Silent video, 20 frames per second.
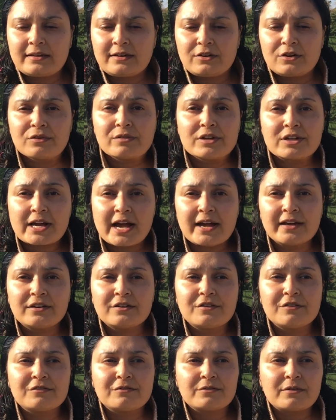You know, we kind
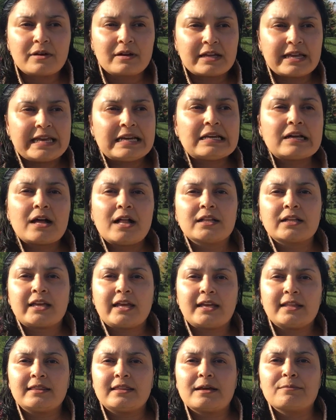of
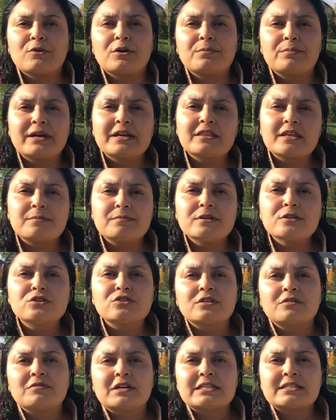inculcate them or bring them
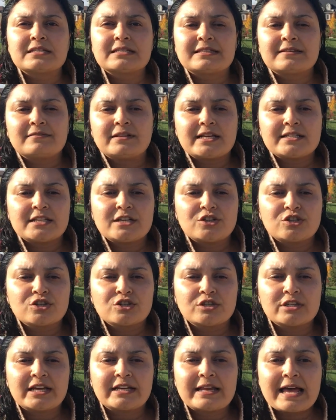into the Western
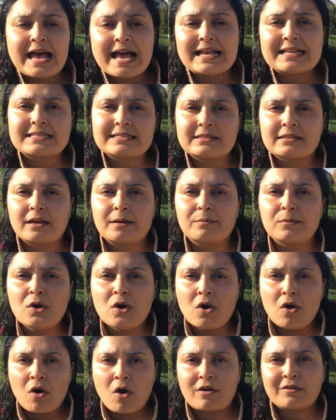civilization and ask them,
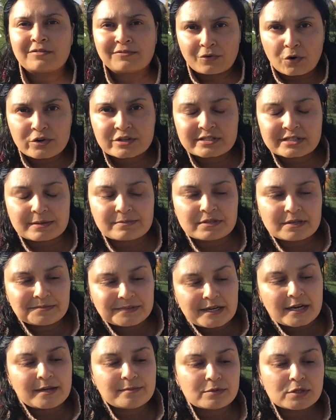or force them
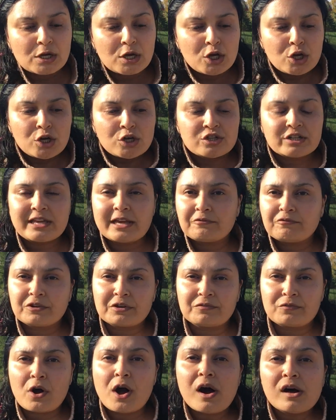sometimes, to get rid
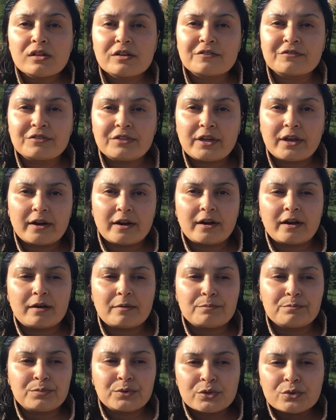of all of their
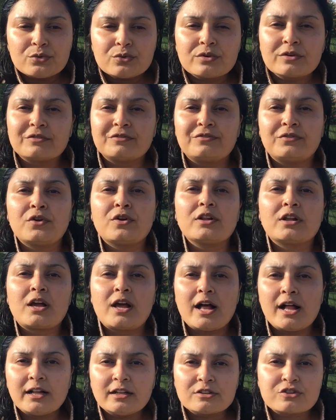beautiful
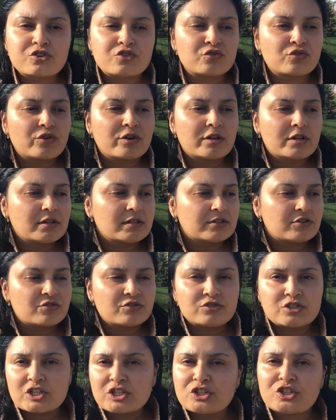cultural
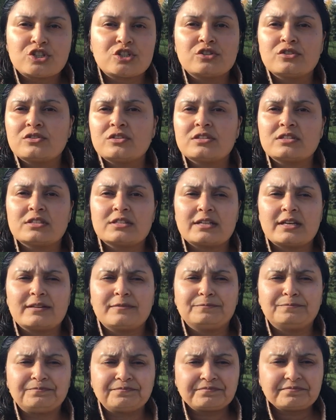traditions
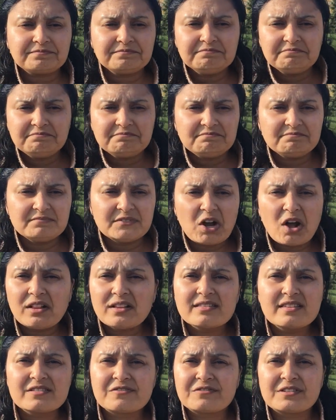and all
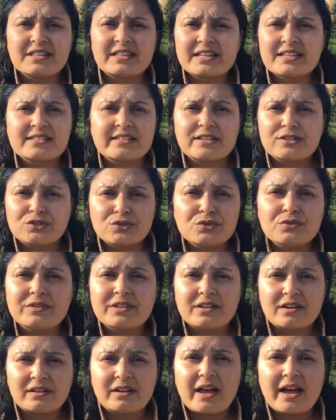of the different things they do with
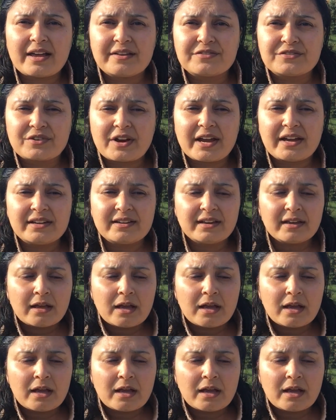their lives, right?